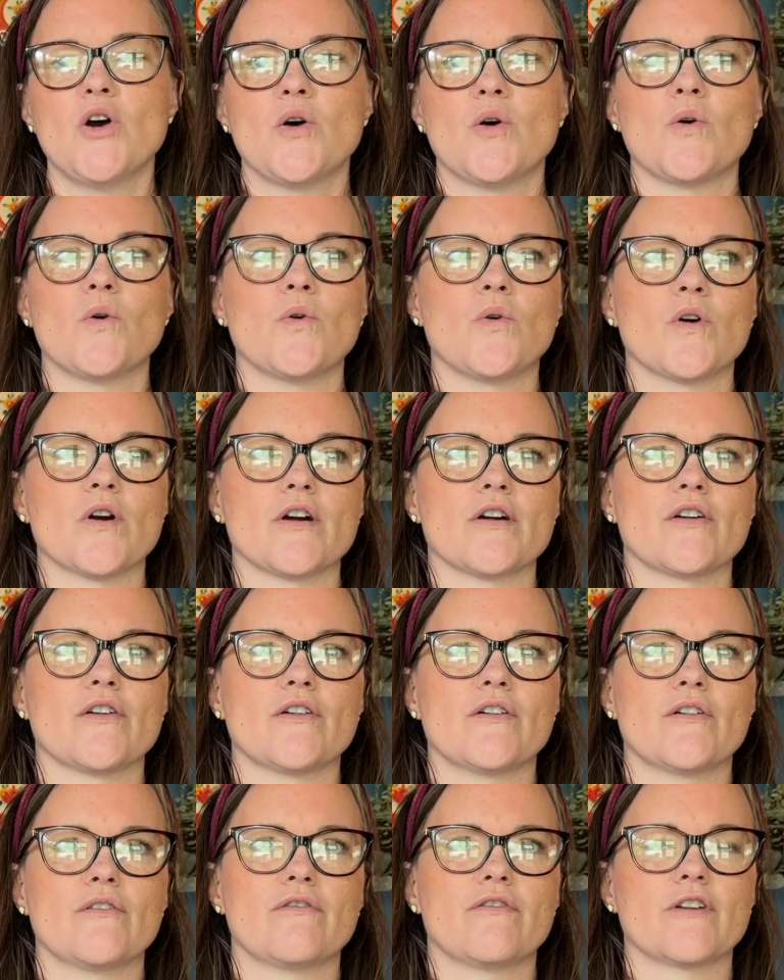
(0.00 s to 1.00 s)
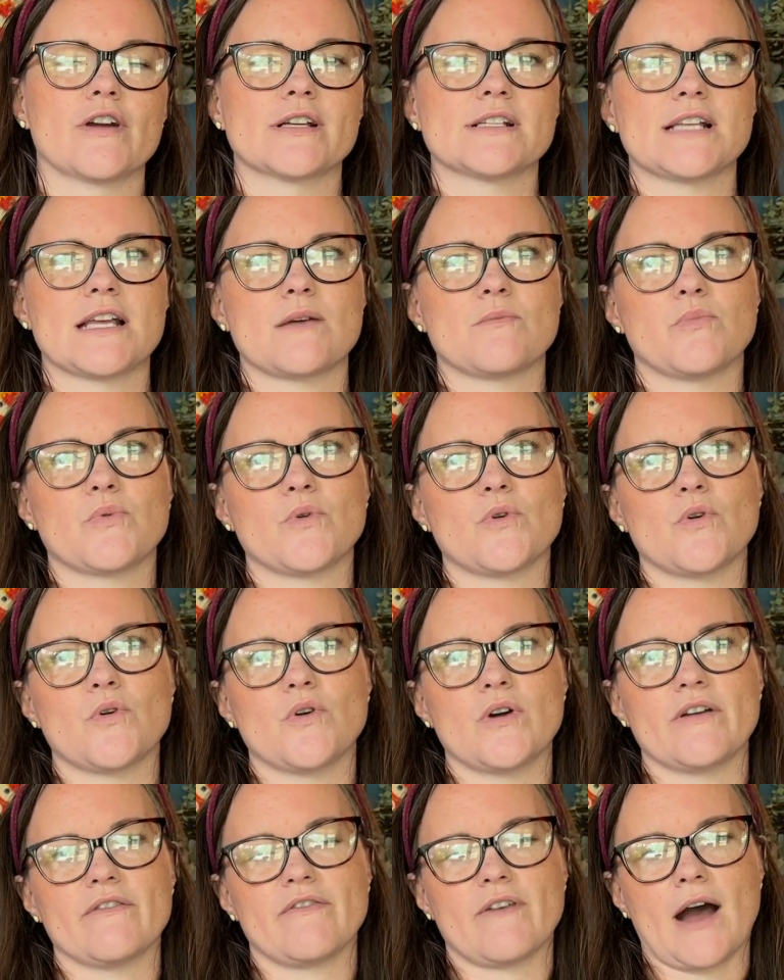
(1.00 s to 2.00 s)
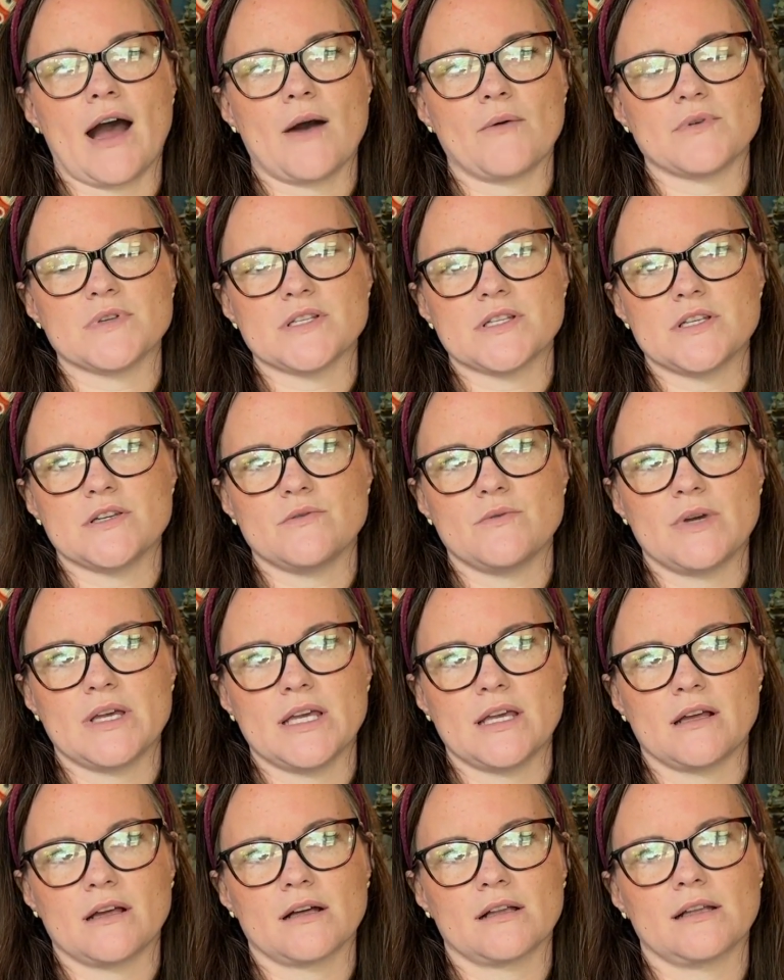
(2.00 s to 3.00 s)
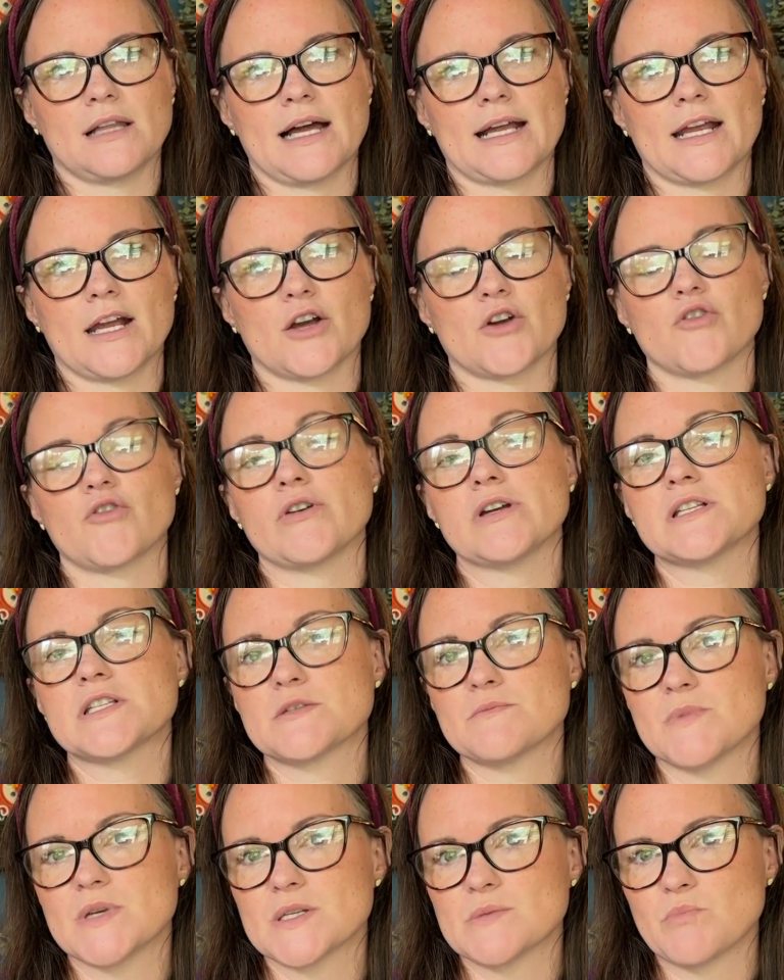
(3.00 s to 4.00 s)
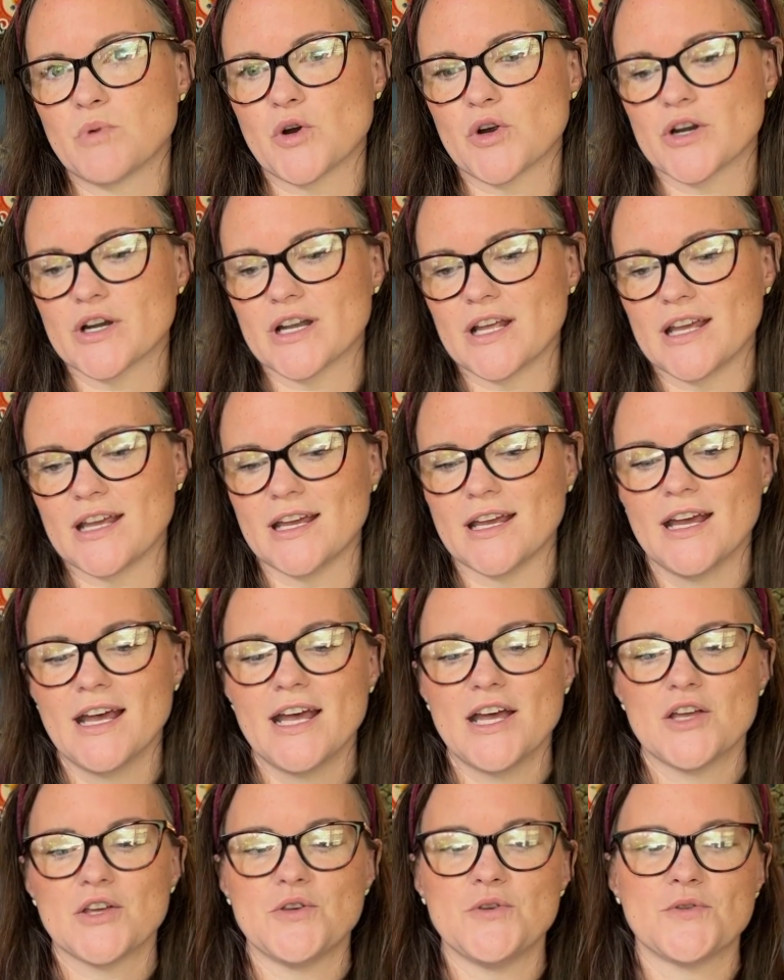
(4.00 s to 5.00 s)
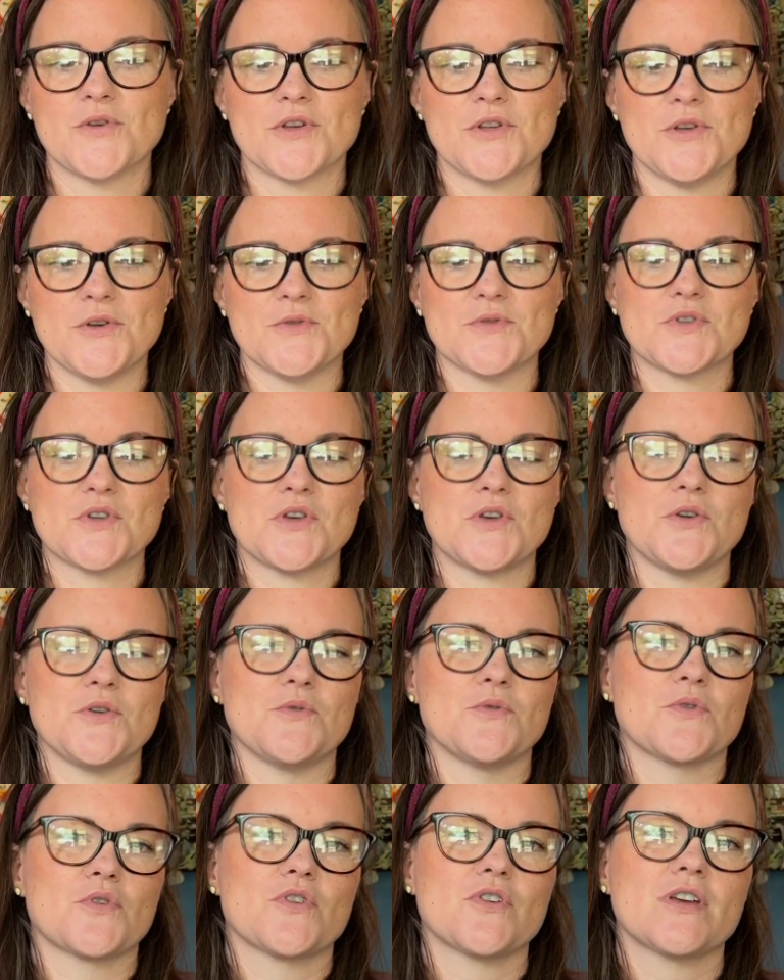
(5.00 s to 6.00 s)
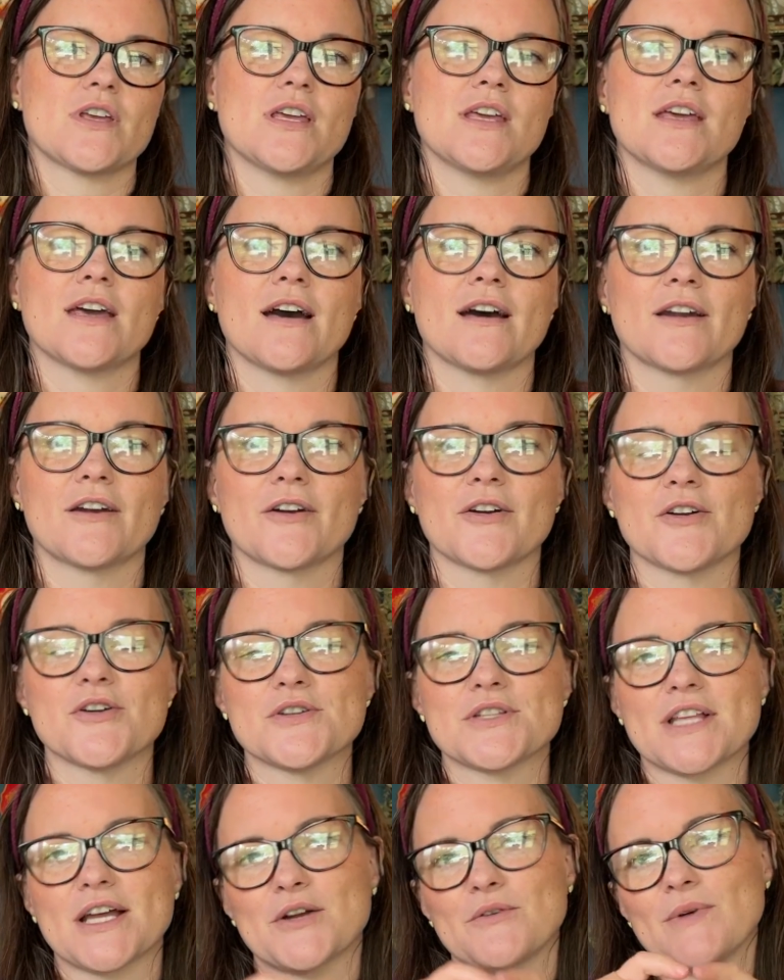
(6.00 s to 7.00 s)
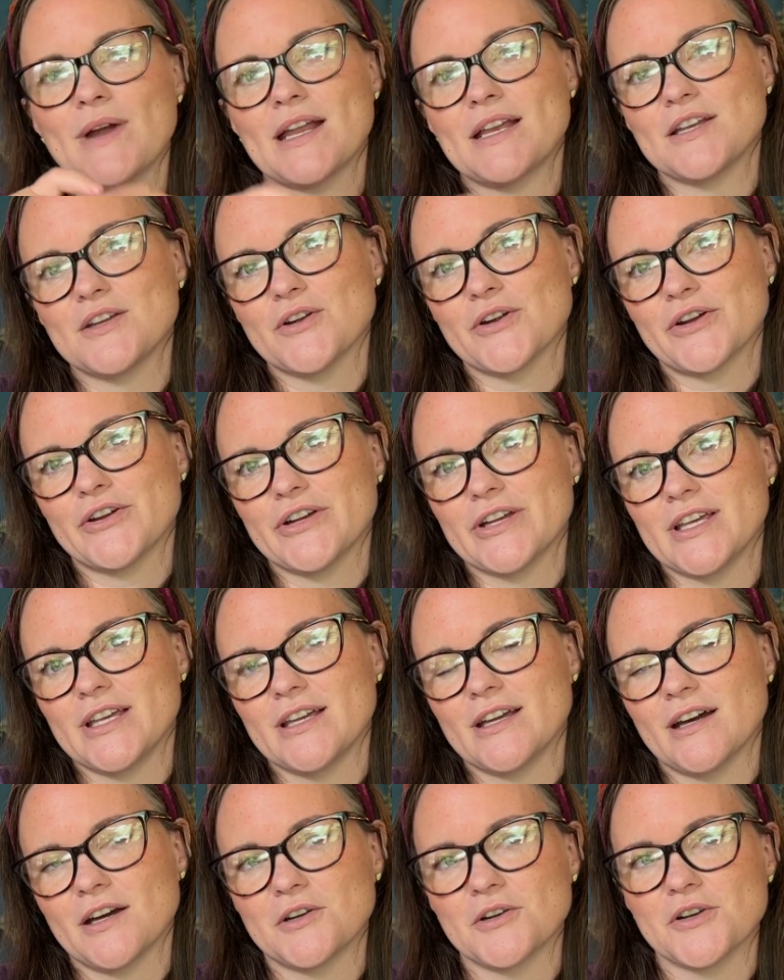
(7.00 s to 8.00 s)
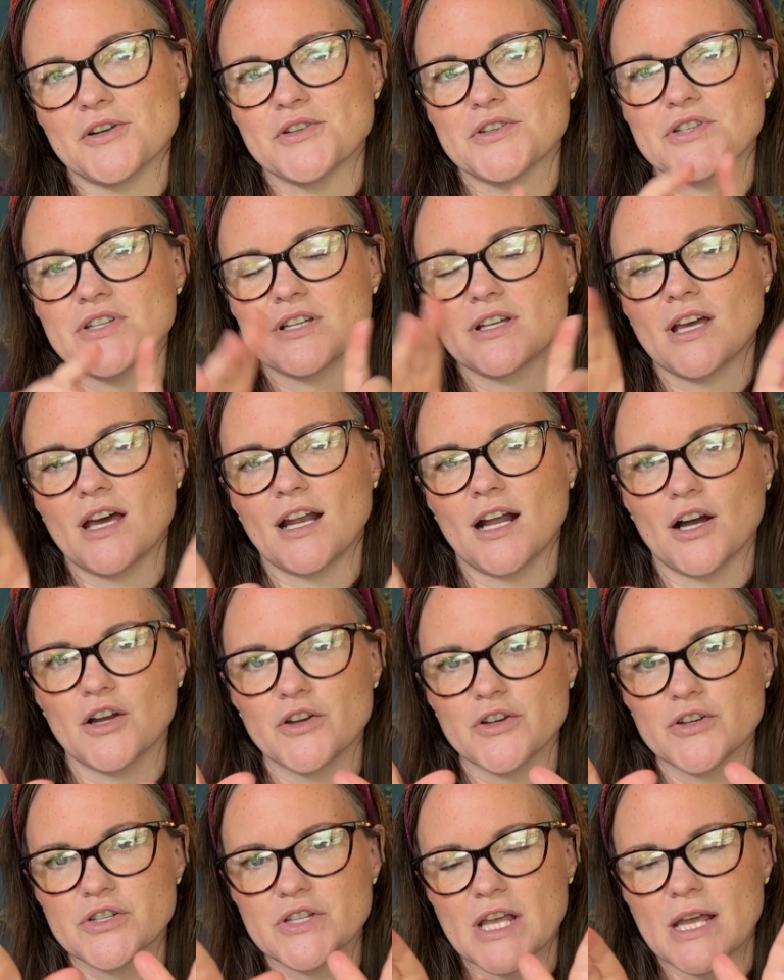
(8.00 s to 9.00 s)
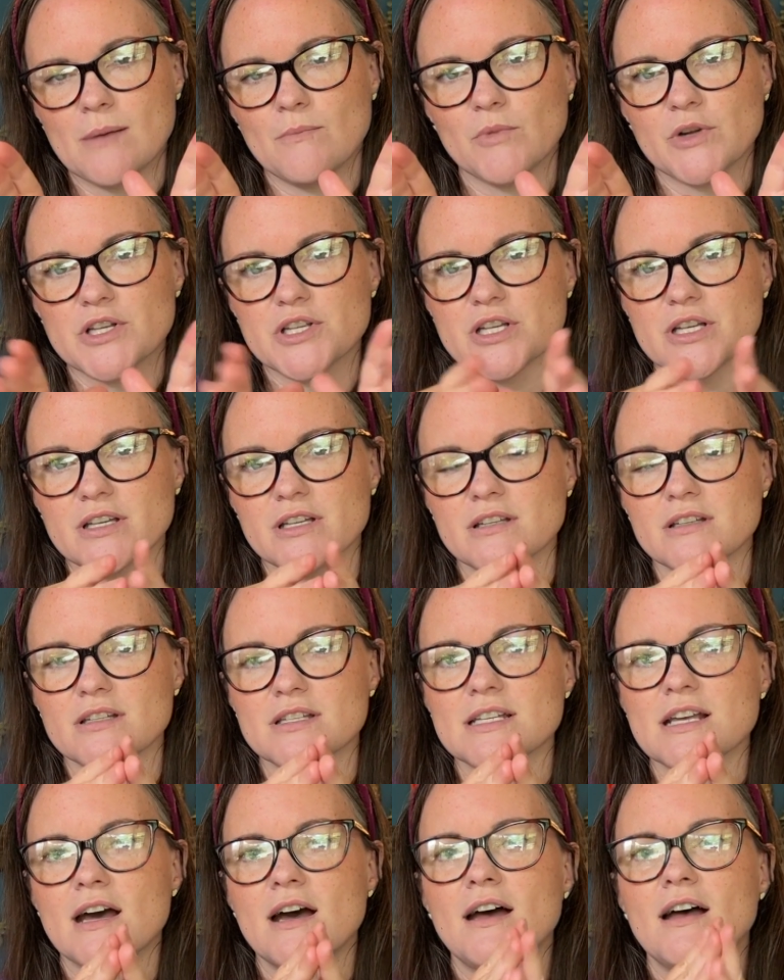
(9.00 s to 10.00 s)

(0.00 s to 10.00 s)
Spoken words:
Or, for example, if I was doing like a Christmas party, you could use cute cookie cutters, like reindeer cookie cutters, to cut out your sandwiches.